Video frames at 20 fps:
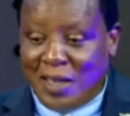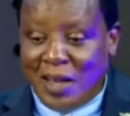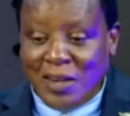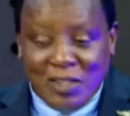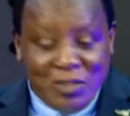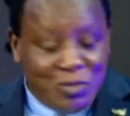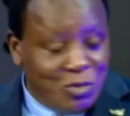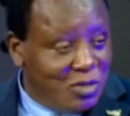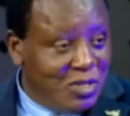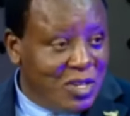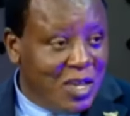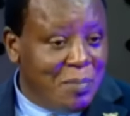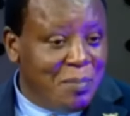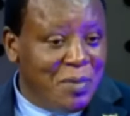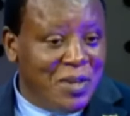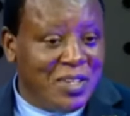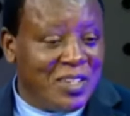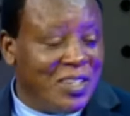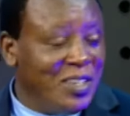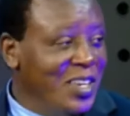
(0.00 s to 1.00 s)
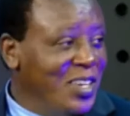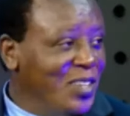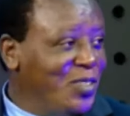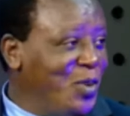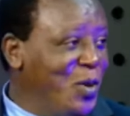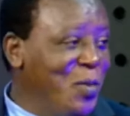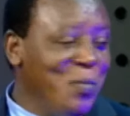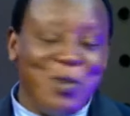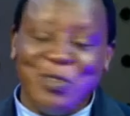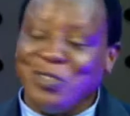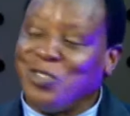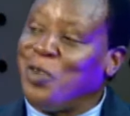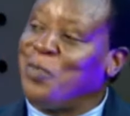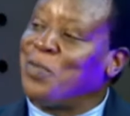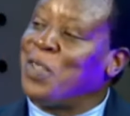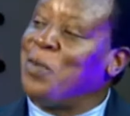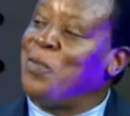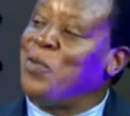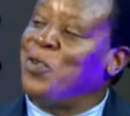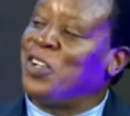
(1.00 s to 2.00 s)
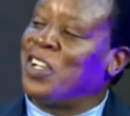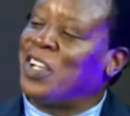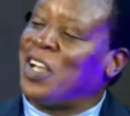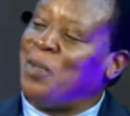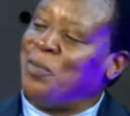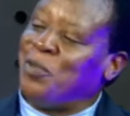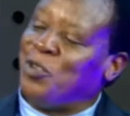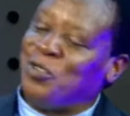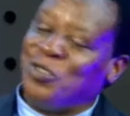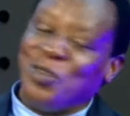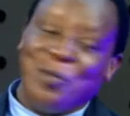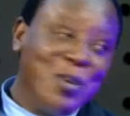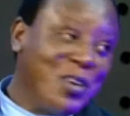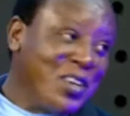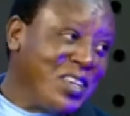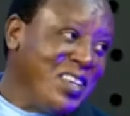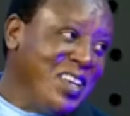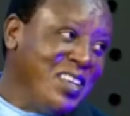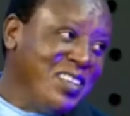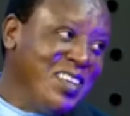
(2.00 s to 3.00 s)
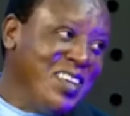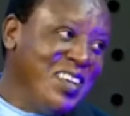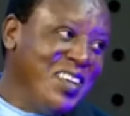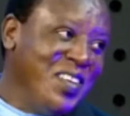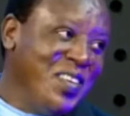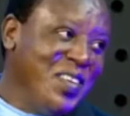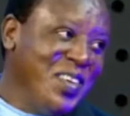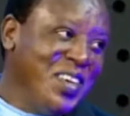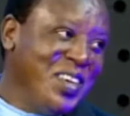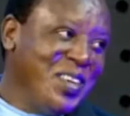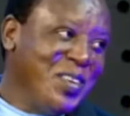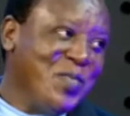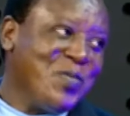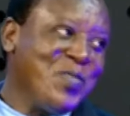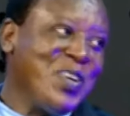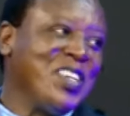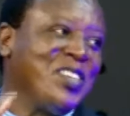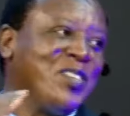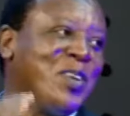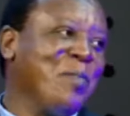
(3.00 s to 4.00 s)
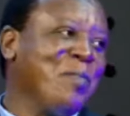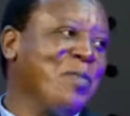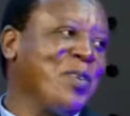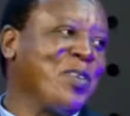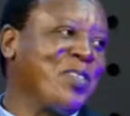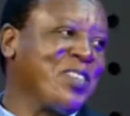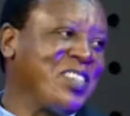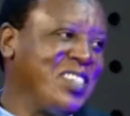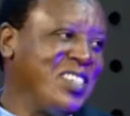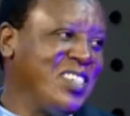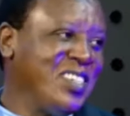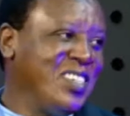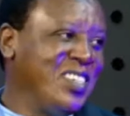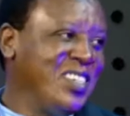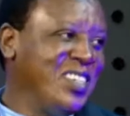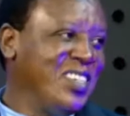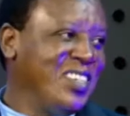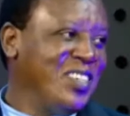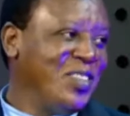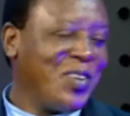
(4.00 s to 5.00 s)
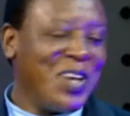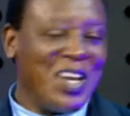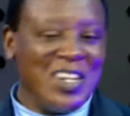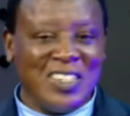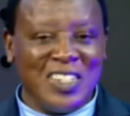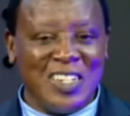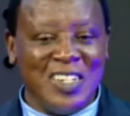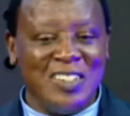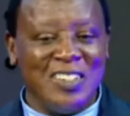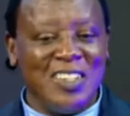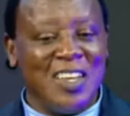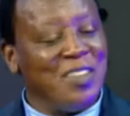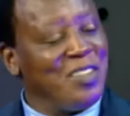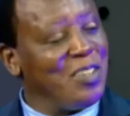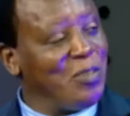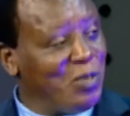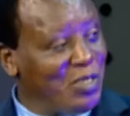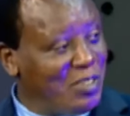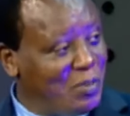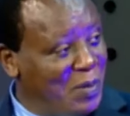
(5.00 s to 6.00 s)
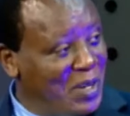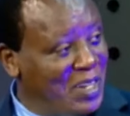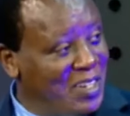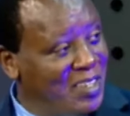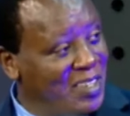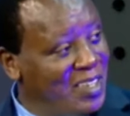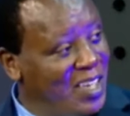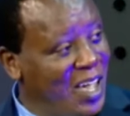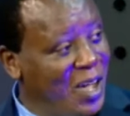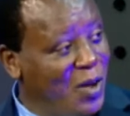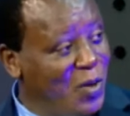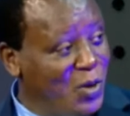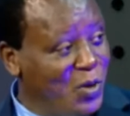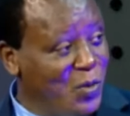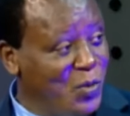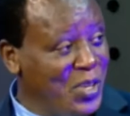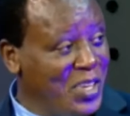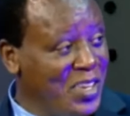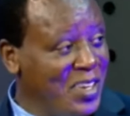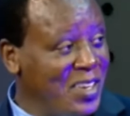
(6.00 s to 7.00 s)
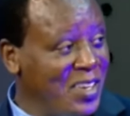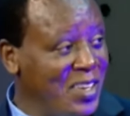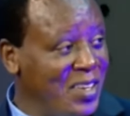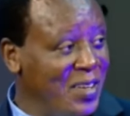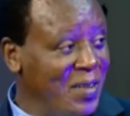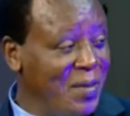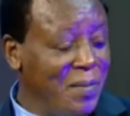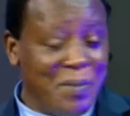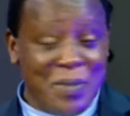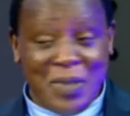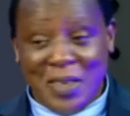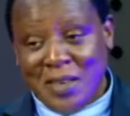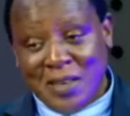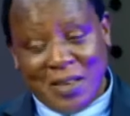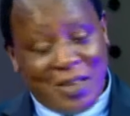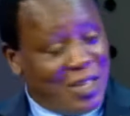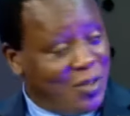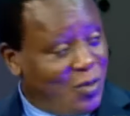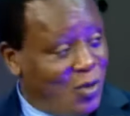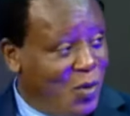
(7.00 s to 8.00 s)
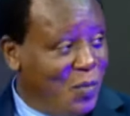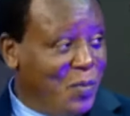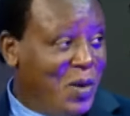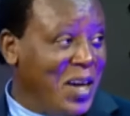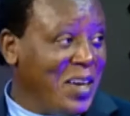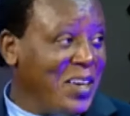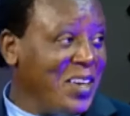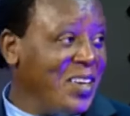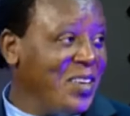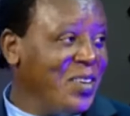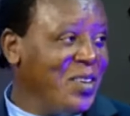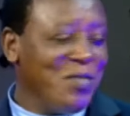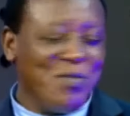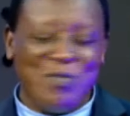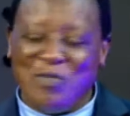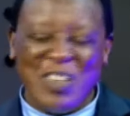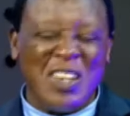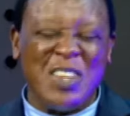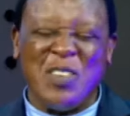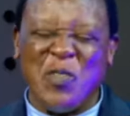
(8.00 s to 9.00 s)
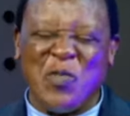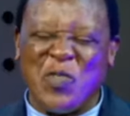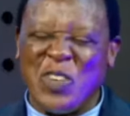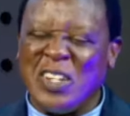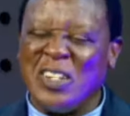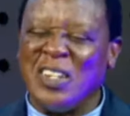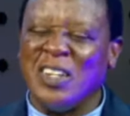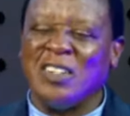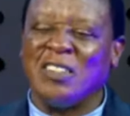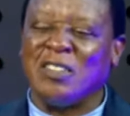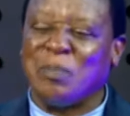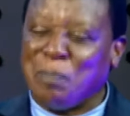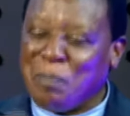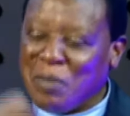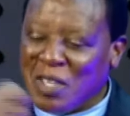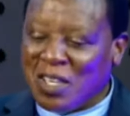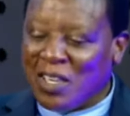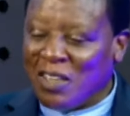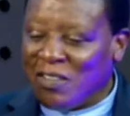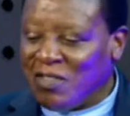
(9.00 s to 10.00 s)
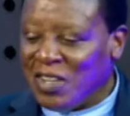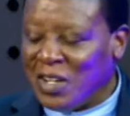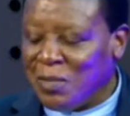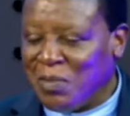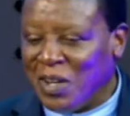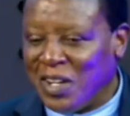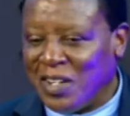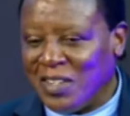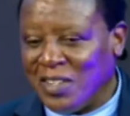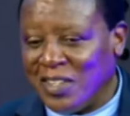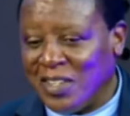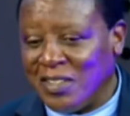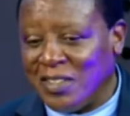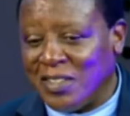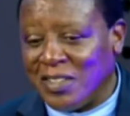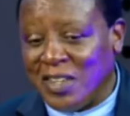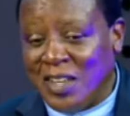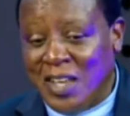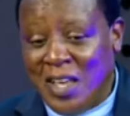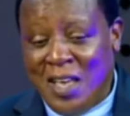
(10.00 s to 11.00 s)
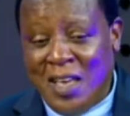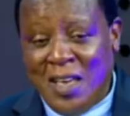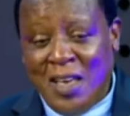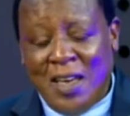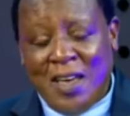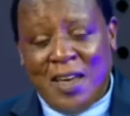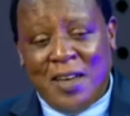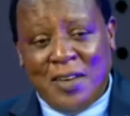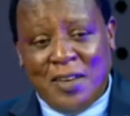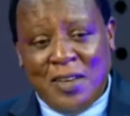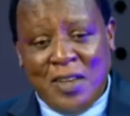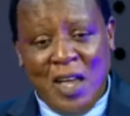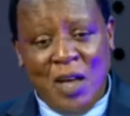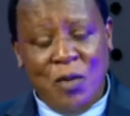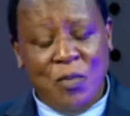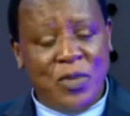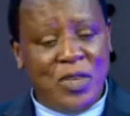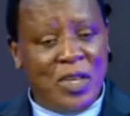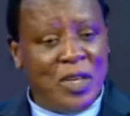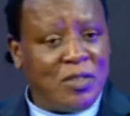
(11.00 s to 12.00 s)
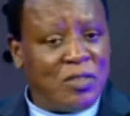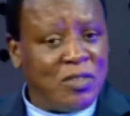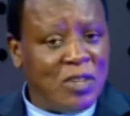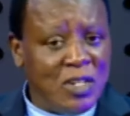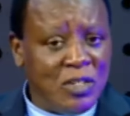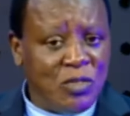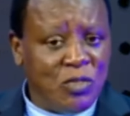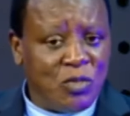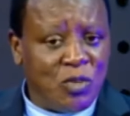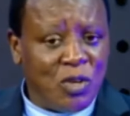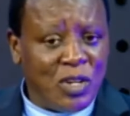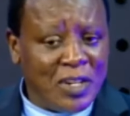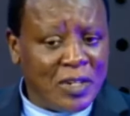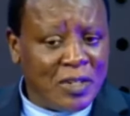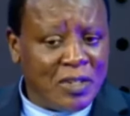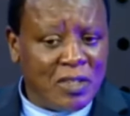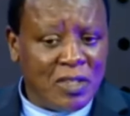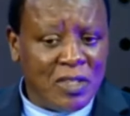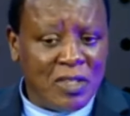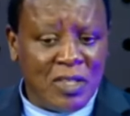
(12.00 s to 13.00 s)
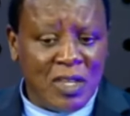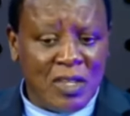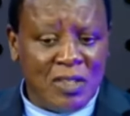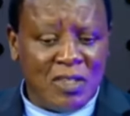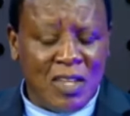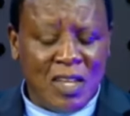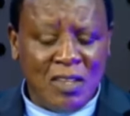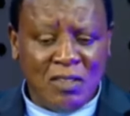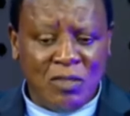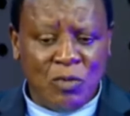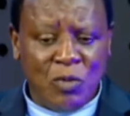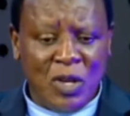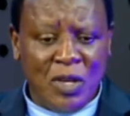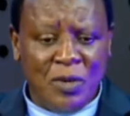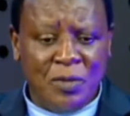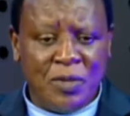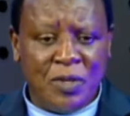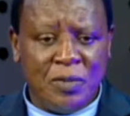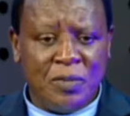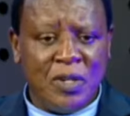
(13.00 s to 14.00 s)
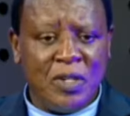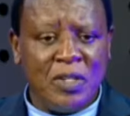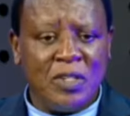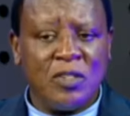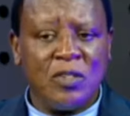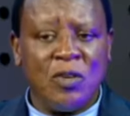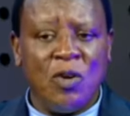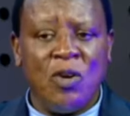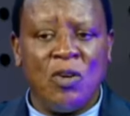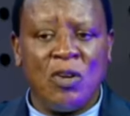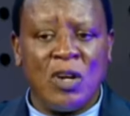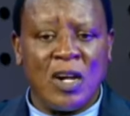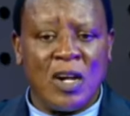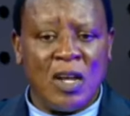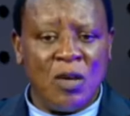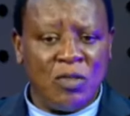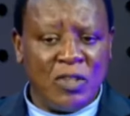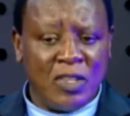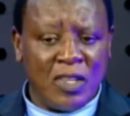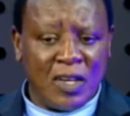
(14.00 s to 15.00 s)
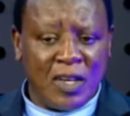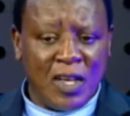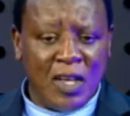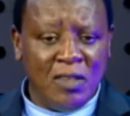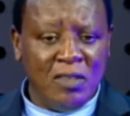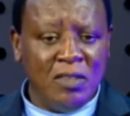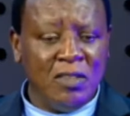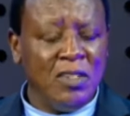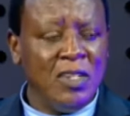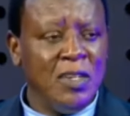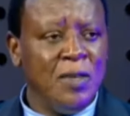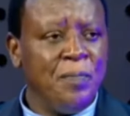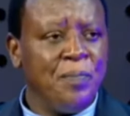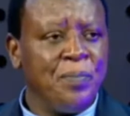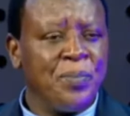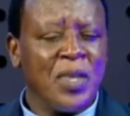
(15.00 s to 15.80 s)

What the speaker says: that. That is what happened. Yeah. So most of them would come to Jomo Kenyatta, you find you are blocked. You can't enter, they would spend there a whole week, go back, very offended, speaking very bad things. And now we are trying to collect this, and that's why we went all around the country.